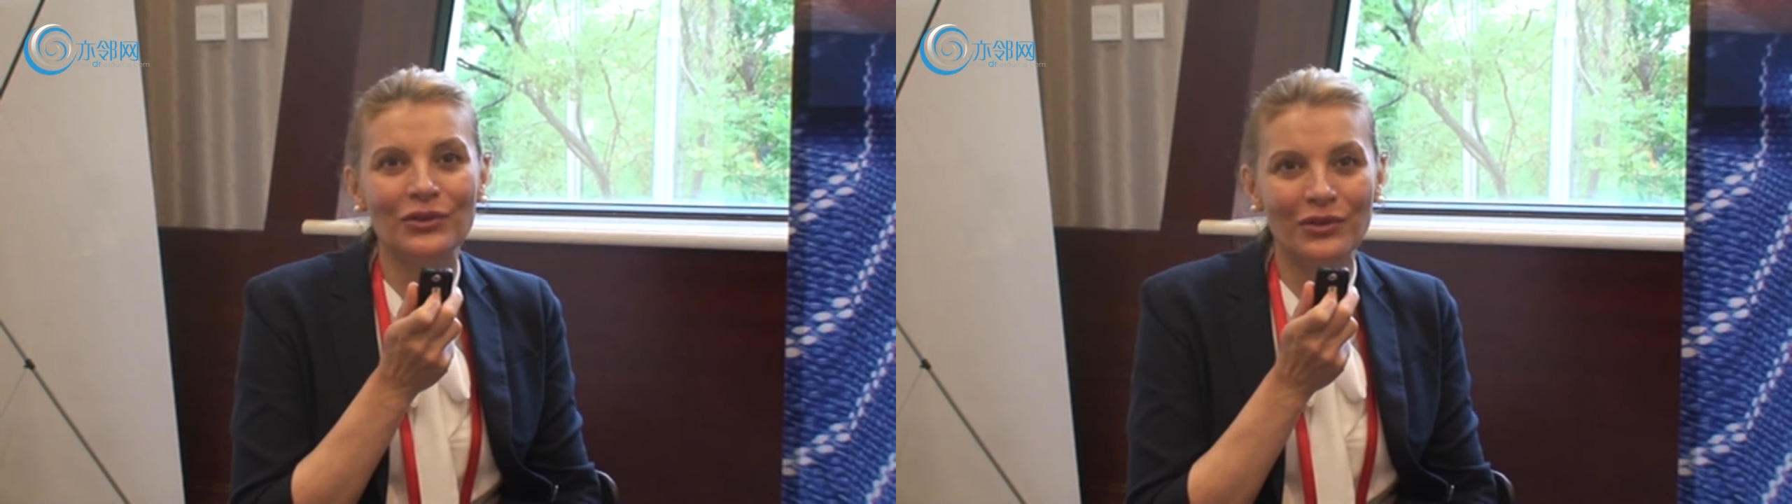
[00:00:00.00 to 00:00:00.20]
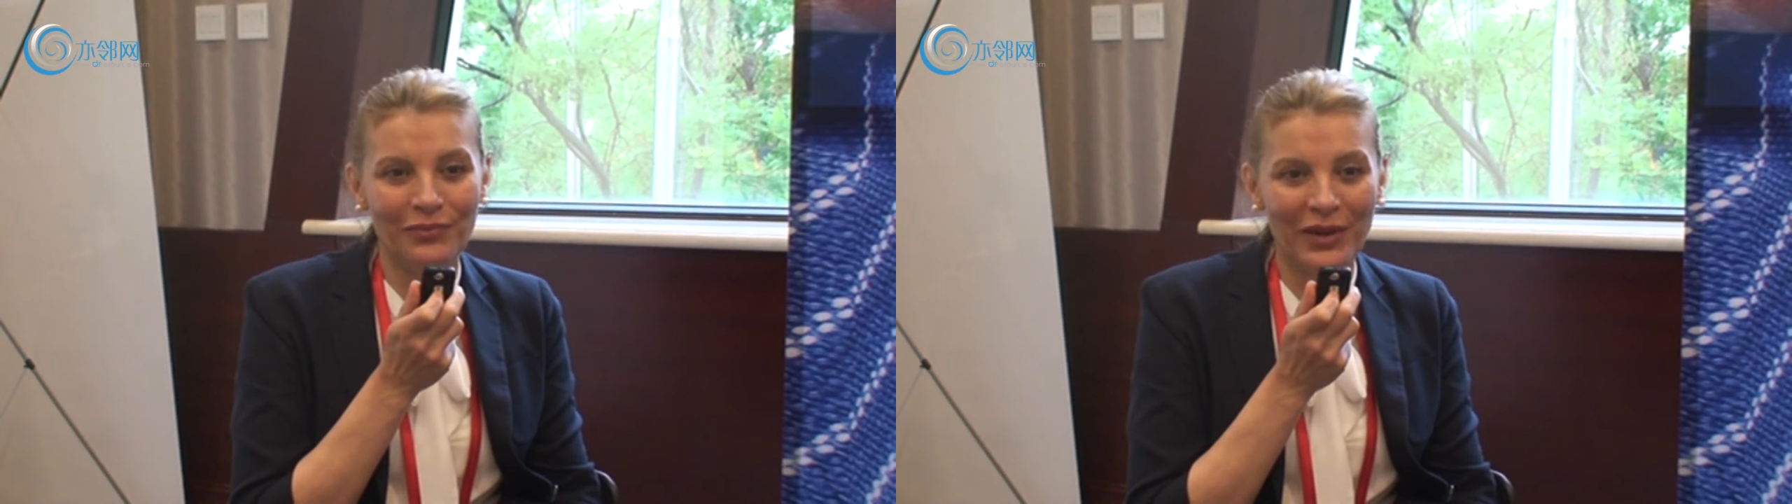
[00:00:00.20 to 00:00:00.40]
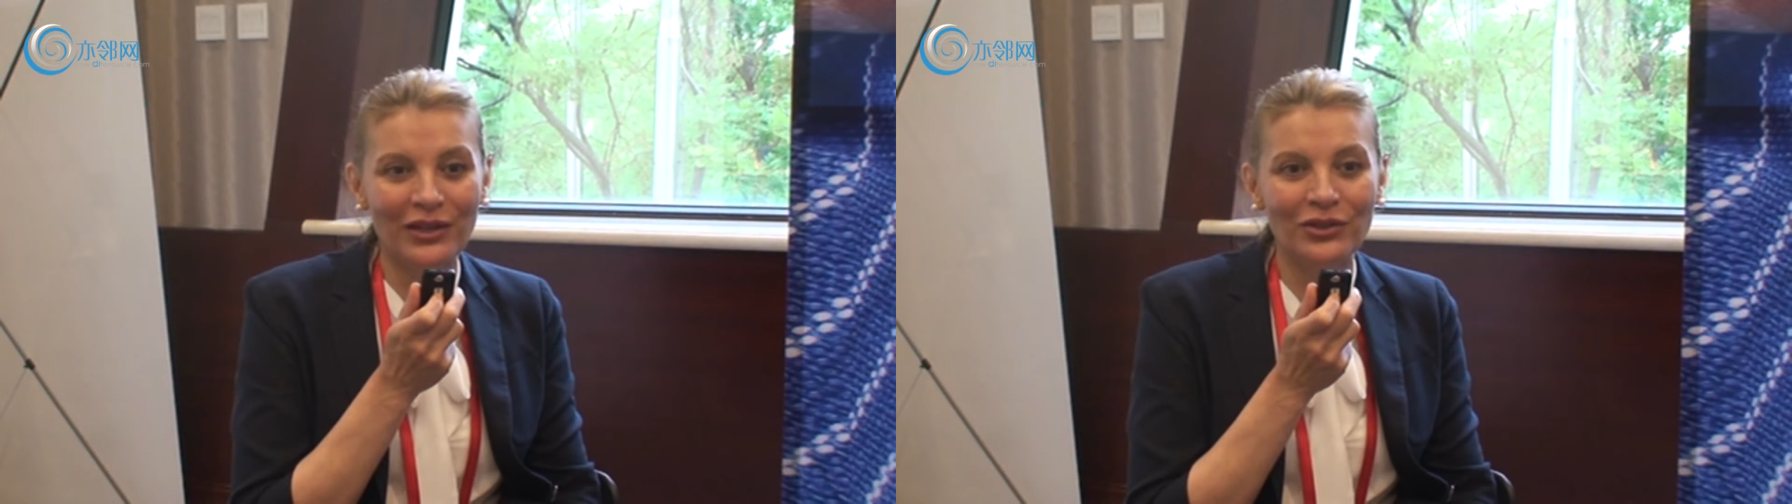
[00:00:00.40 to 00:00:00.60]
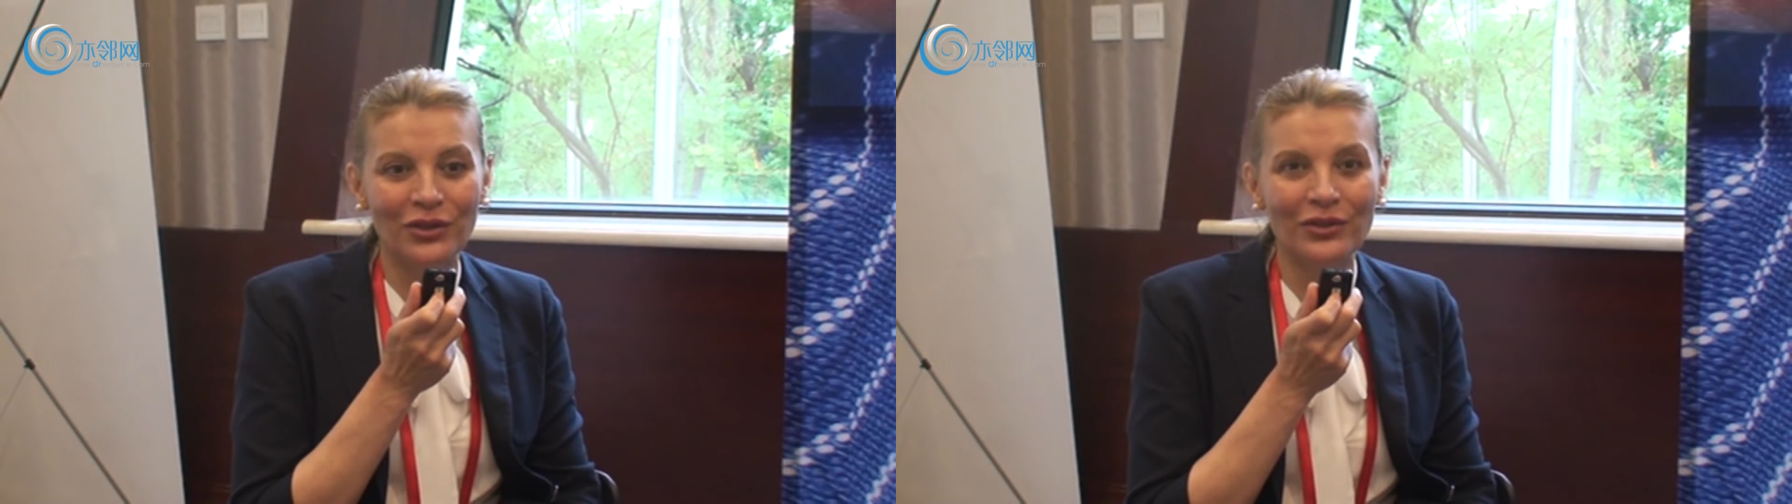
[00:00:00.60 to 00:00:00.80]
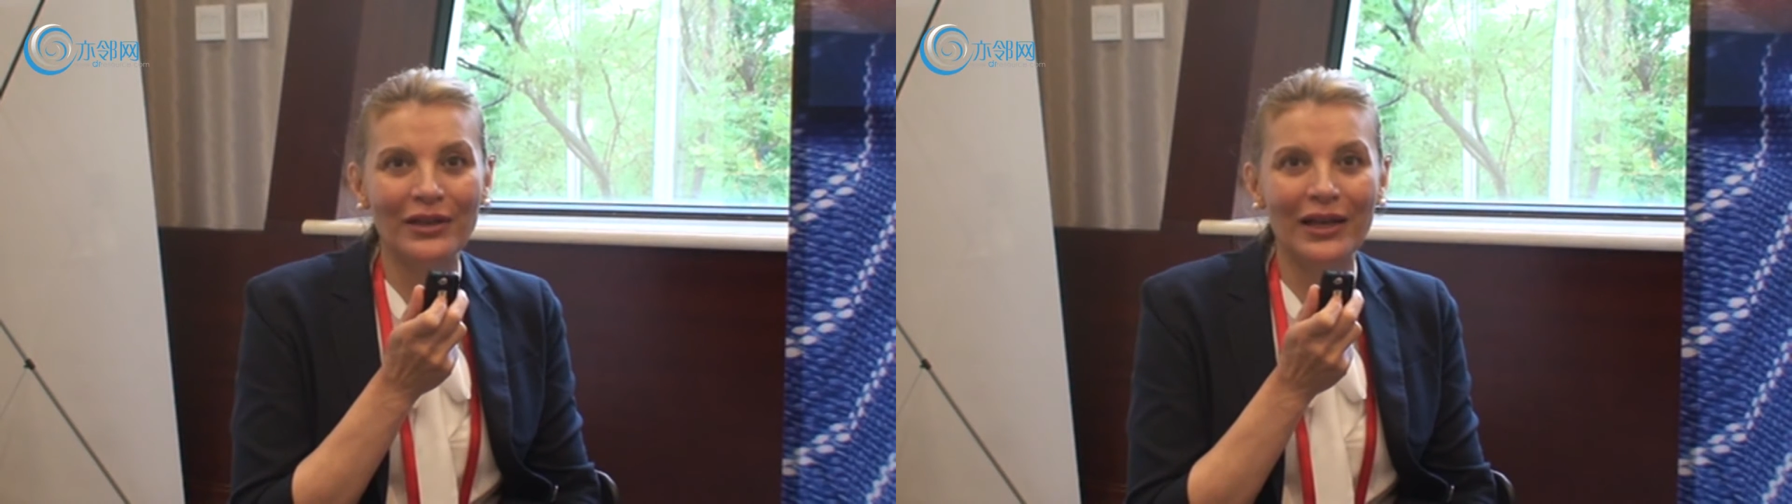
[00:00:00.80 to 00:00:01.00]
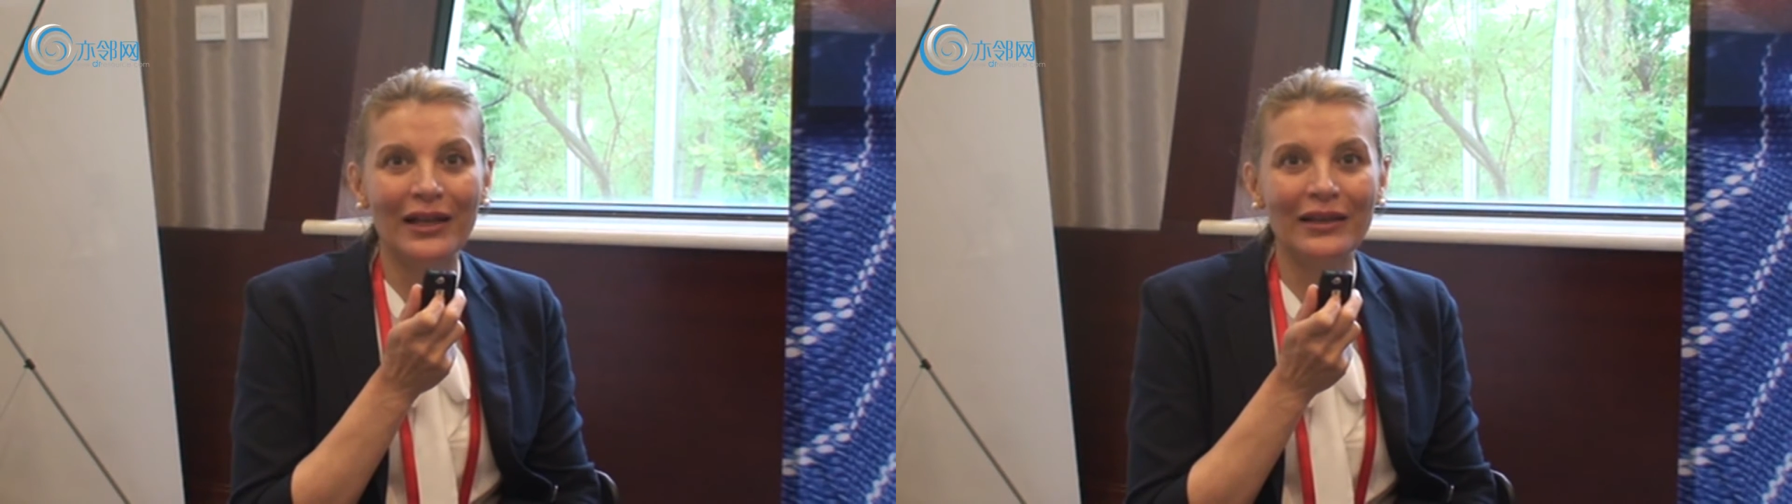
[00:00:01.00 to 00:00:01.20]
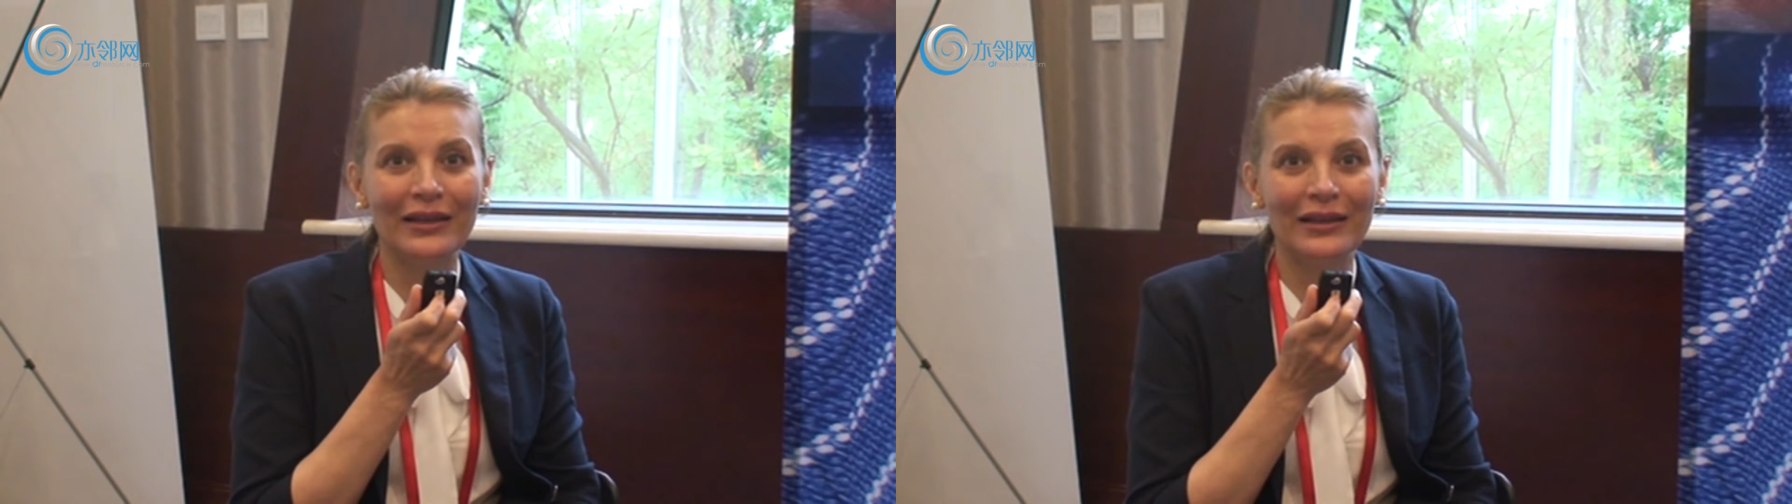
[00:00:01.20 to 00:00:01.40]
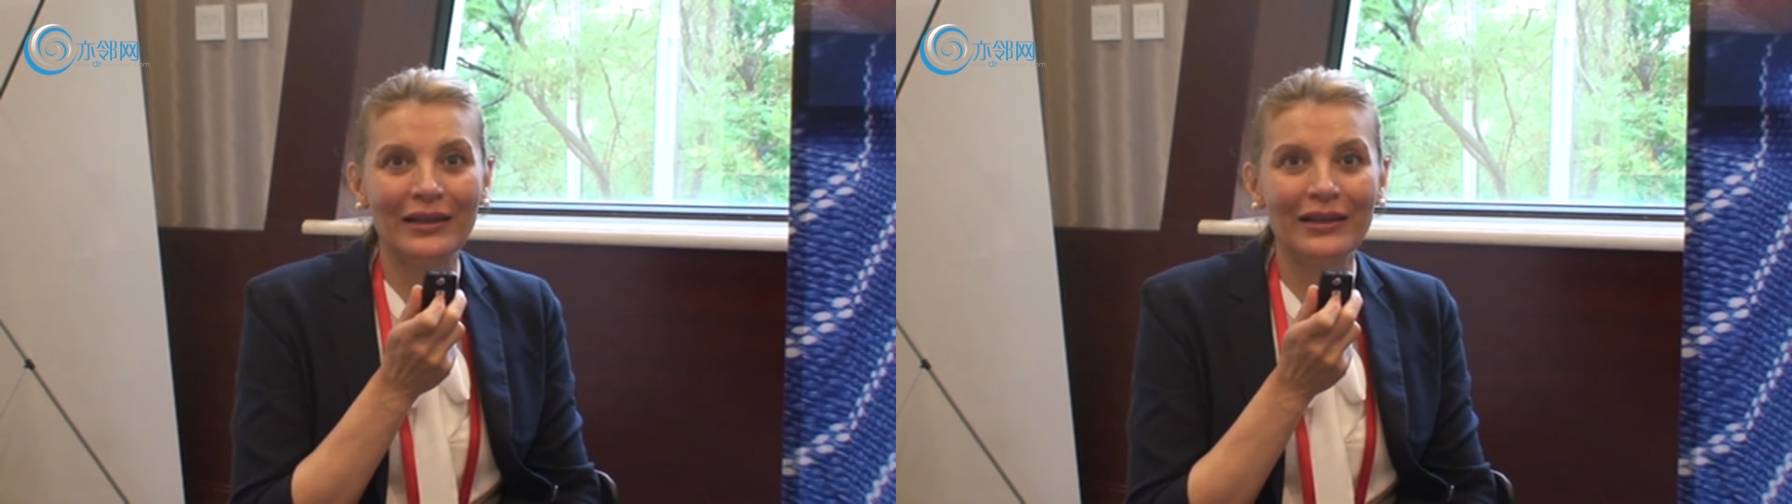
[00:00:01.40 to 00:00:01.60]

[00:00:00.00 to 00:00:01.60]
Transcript: the peritoneal